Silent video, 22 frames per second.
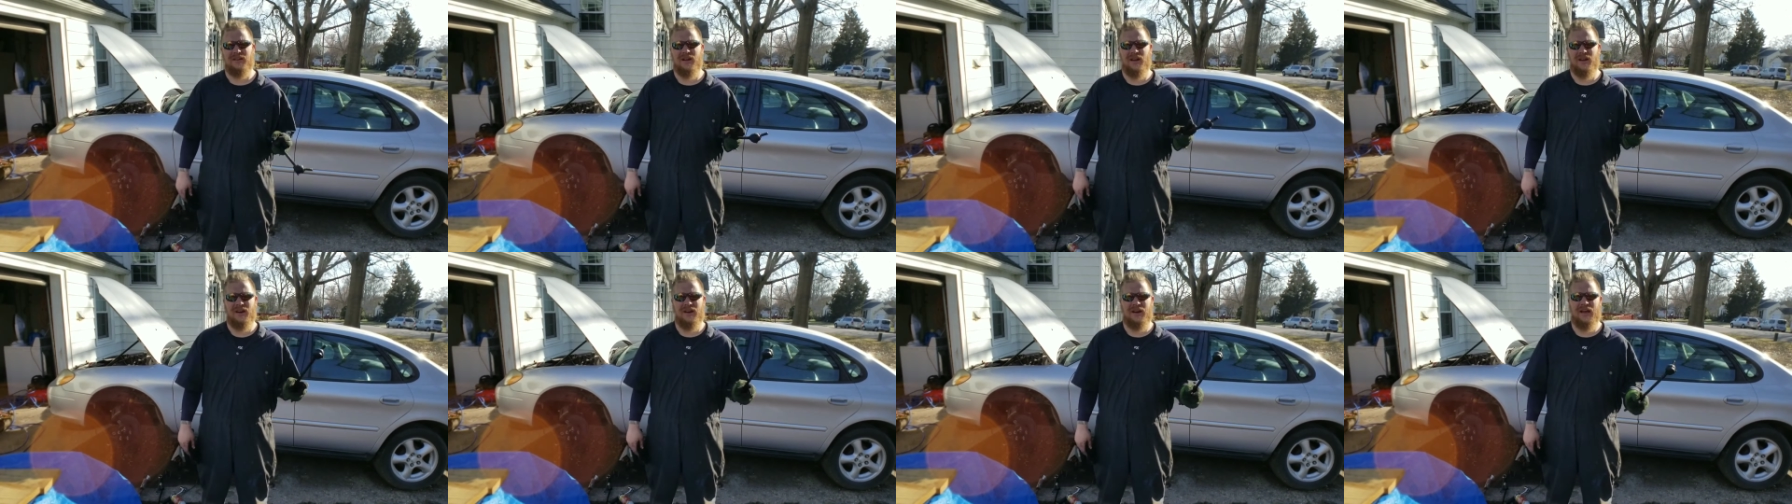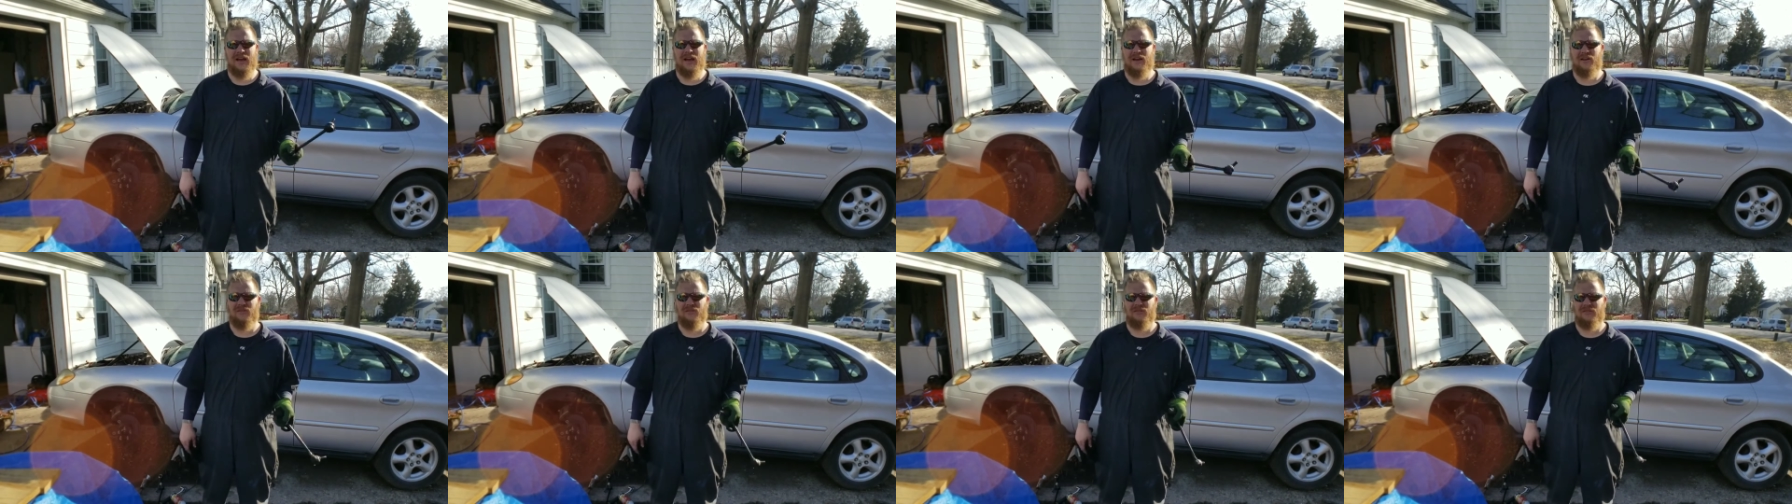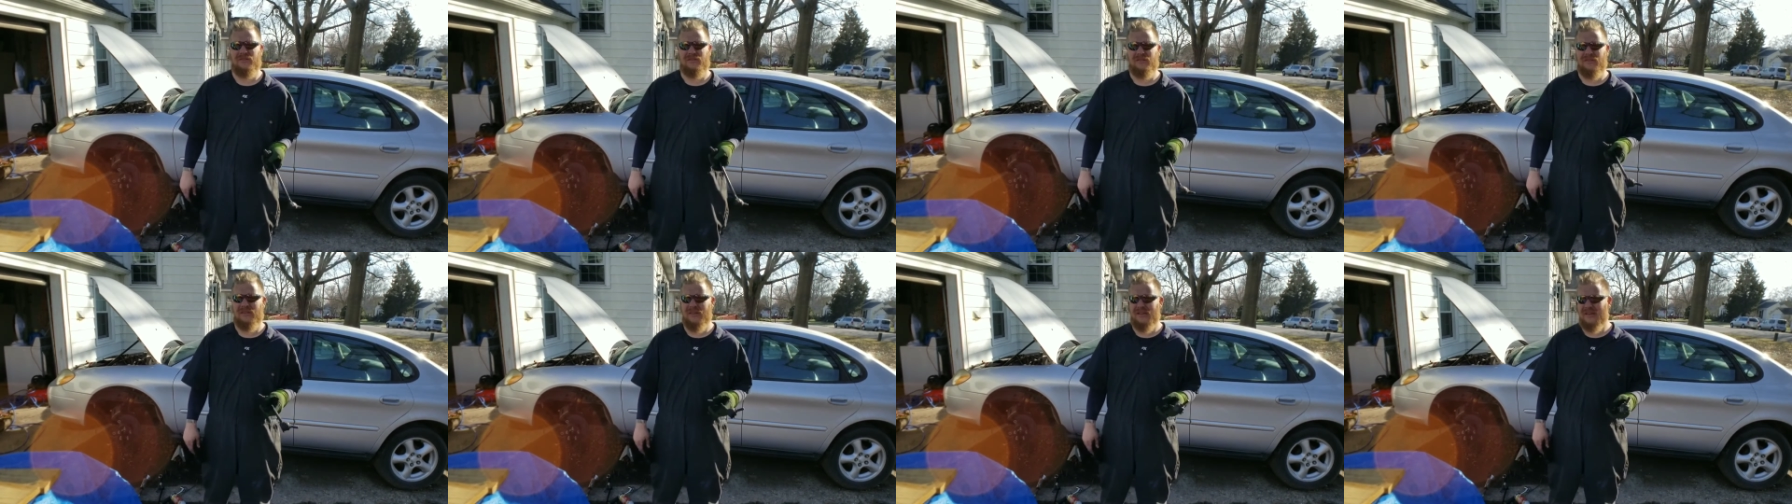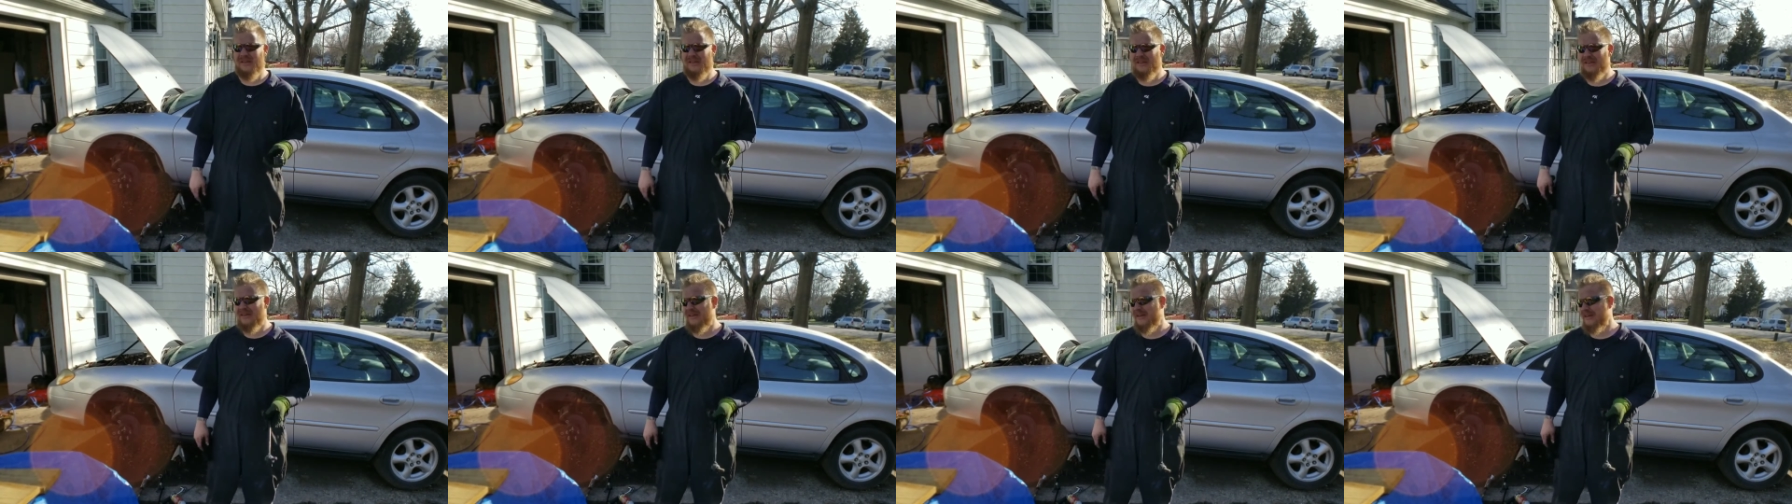cut it out.
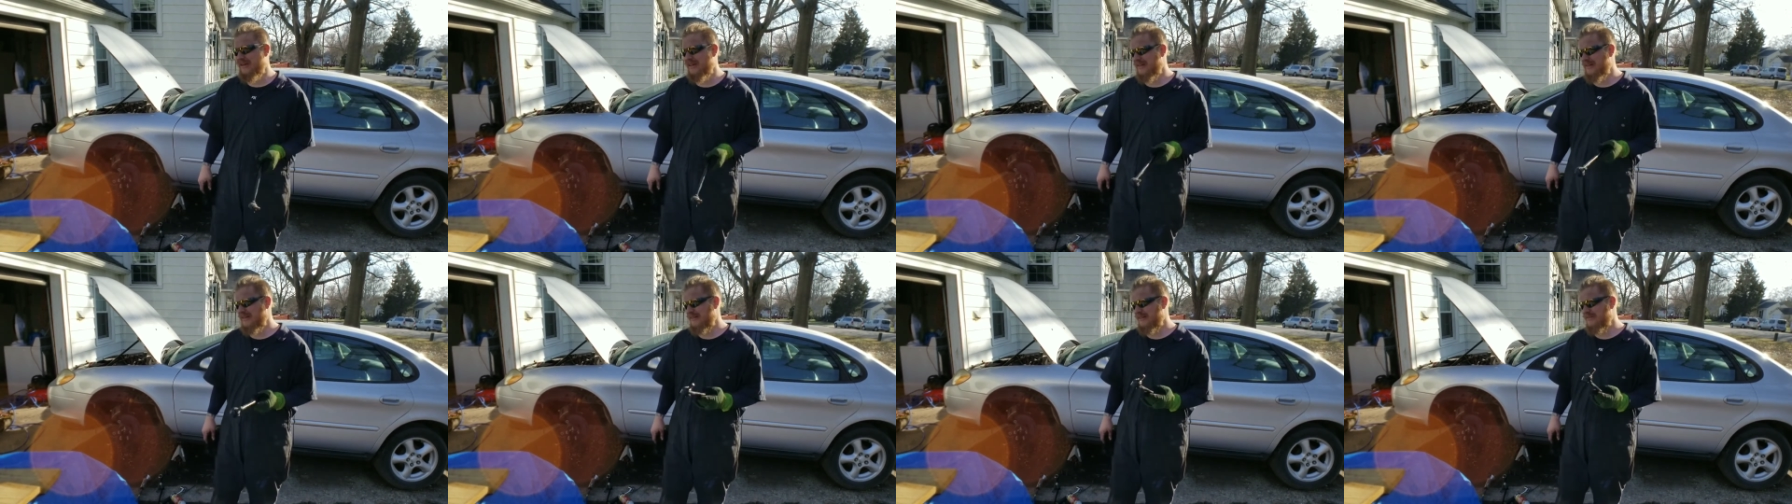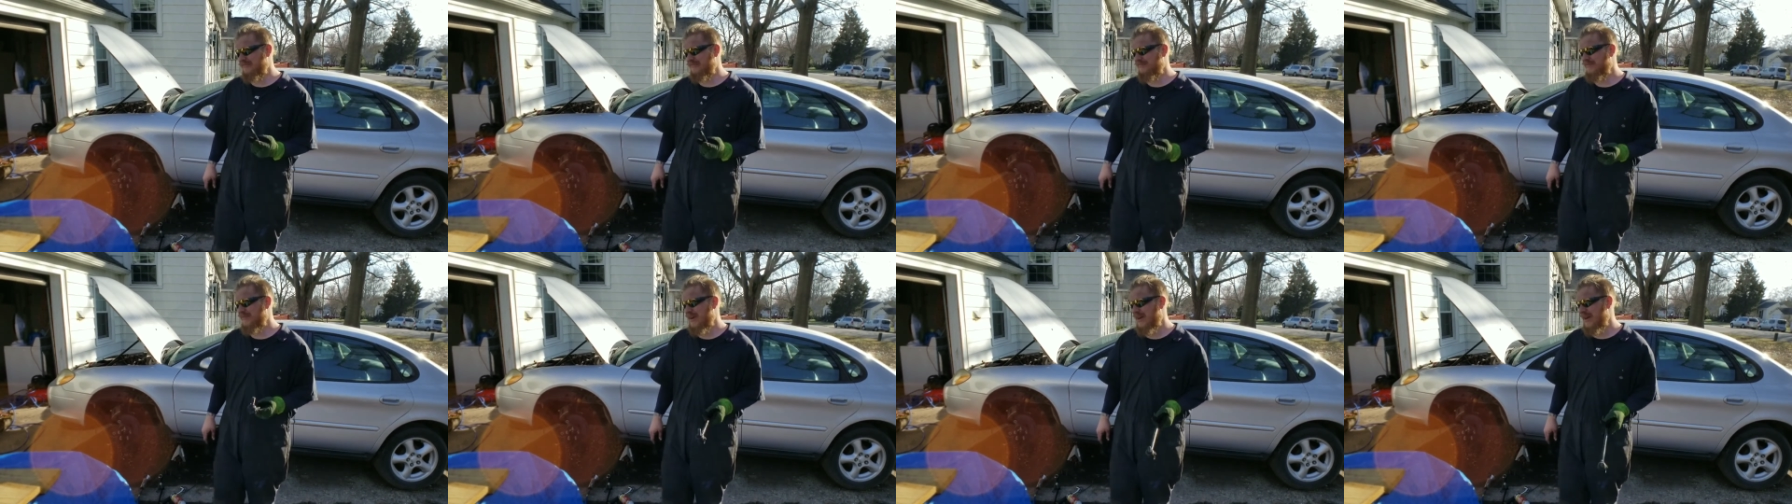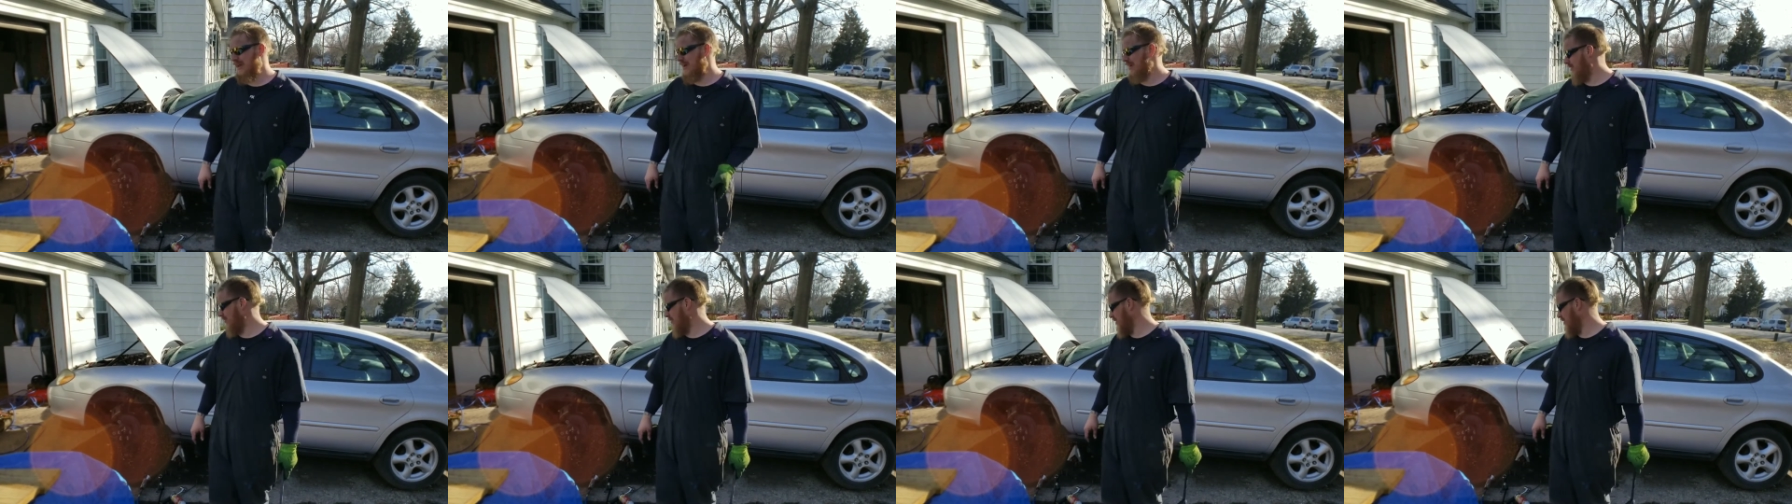And uh, now